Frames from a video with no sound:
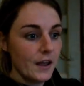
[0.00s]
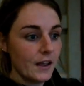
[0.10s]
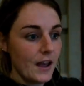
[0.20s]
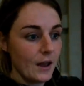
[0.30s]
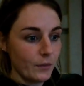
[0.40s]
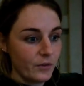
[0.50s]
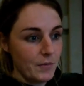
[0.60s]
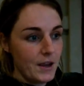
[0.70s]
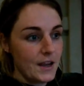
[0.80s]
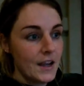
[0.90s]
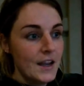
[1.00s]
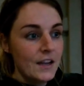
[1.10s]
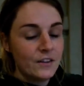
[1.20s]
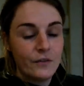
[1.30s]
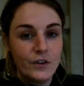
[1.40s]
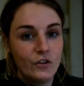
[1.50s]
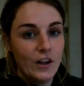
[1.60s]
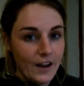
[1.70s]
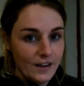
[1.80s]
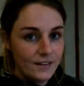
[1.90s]
helps me to
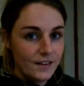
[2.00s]
visualize